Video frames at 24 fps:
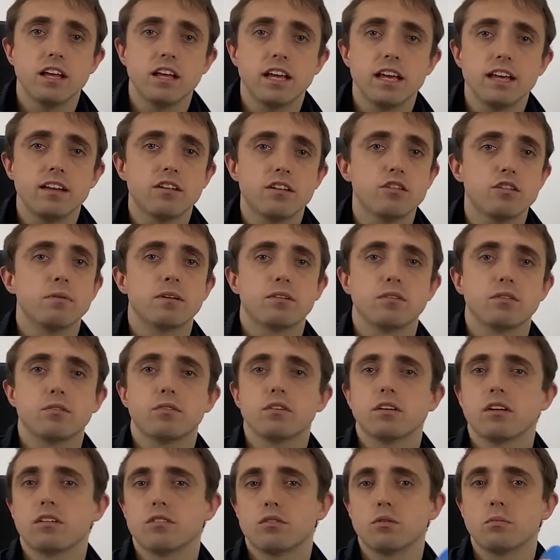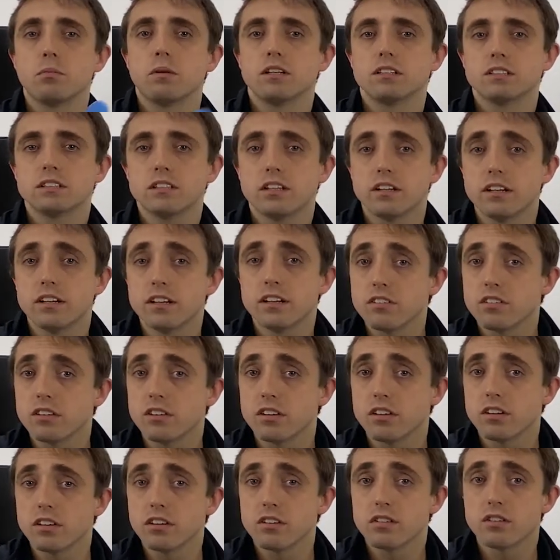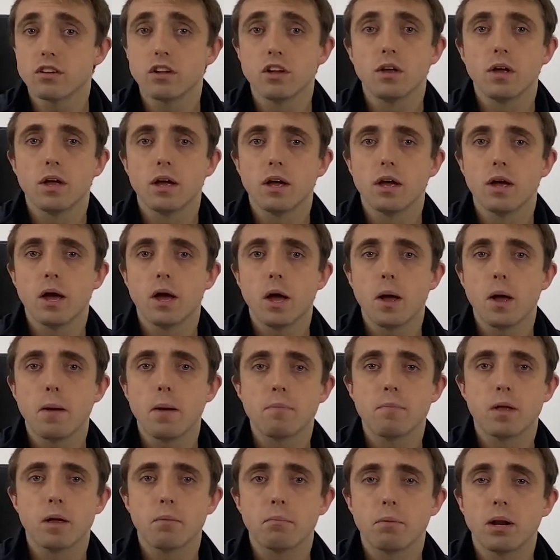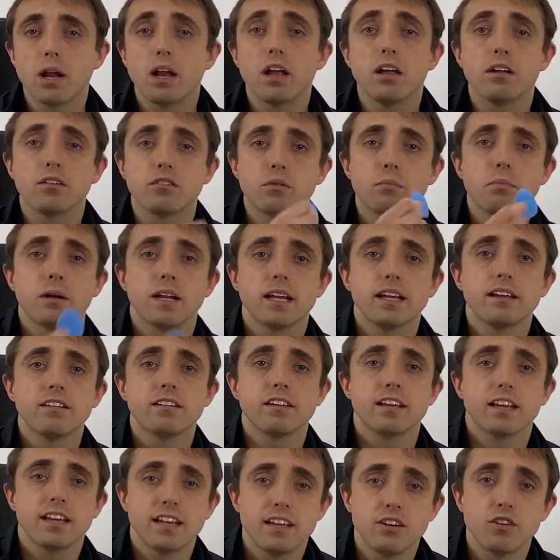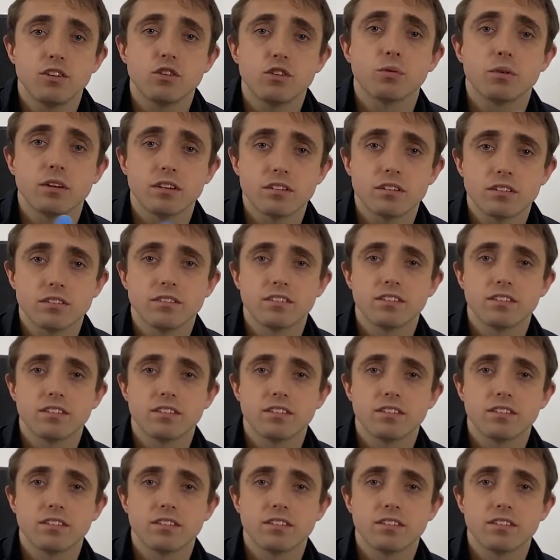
intermetatarsal bursitis, plantar plate injuries.